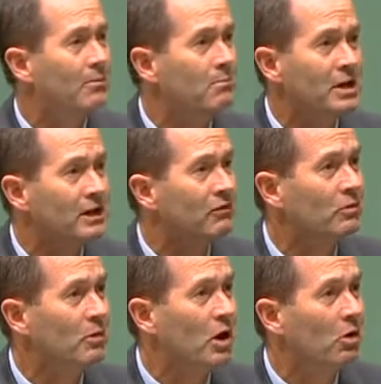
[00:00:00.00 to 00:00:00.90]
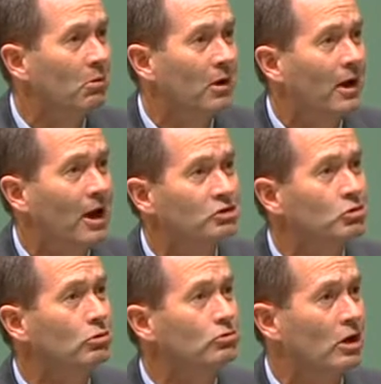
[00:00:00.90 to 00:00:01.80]
Many of them are
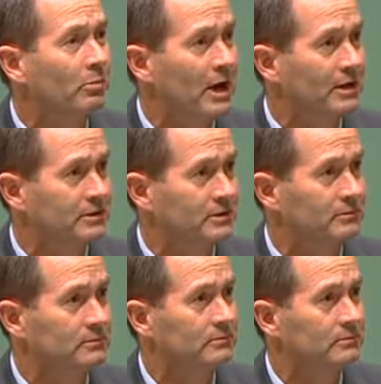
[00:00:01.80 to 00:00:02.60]
school dropouts,